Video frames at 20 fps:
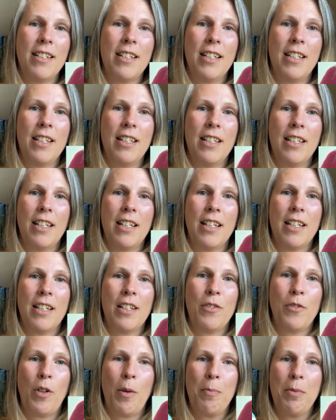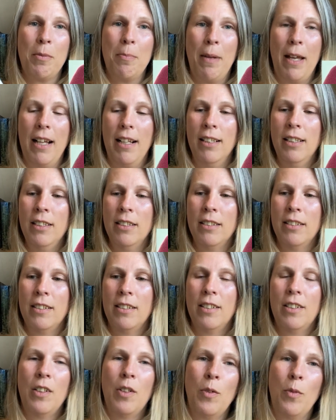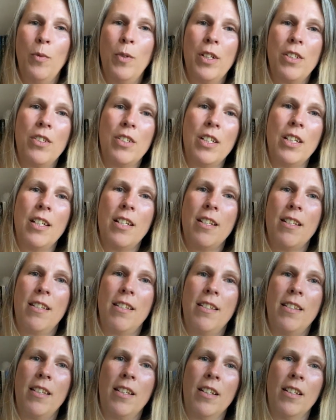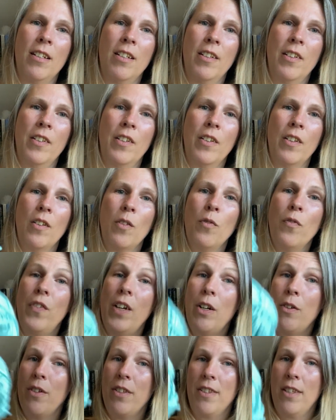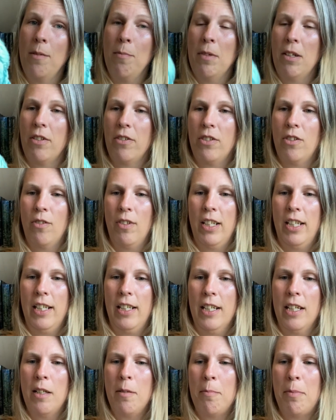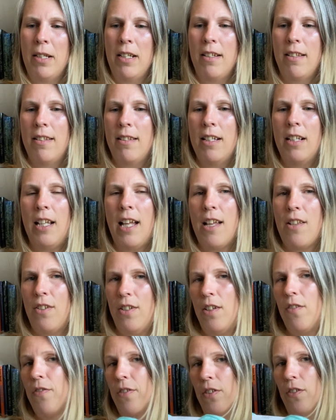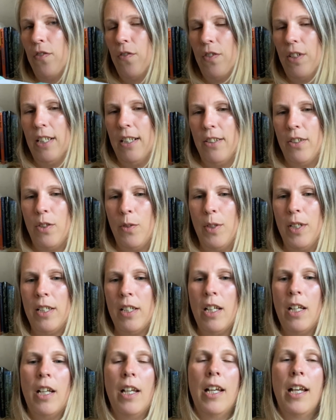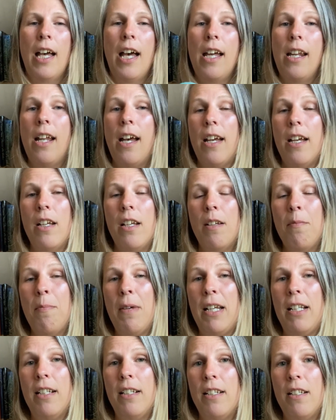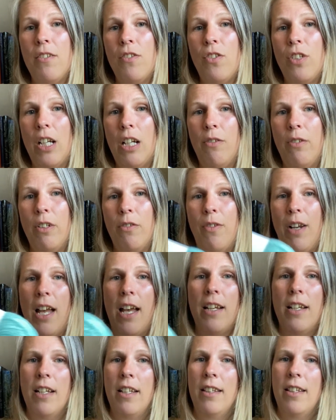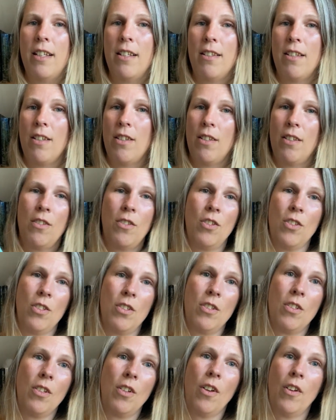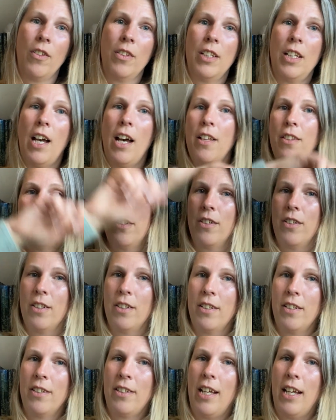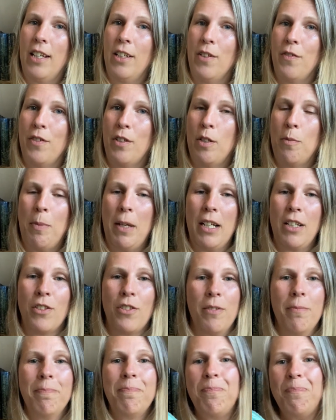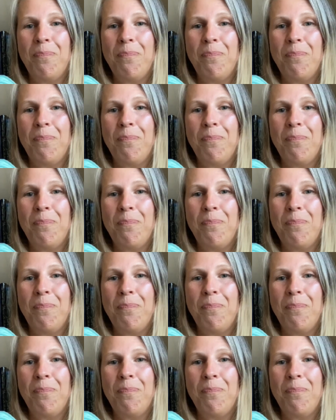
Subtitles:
in Drops Bell, which is very similar to Lina, but it still has a different feel to it. And I made it in cherry red, and this is just on the other side of the spectrum.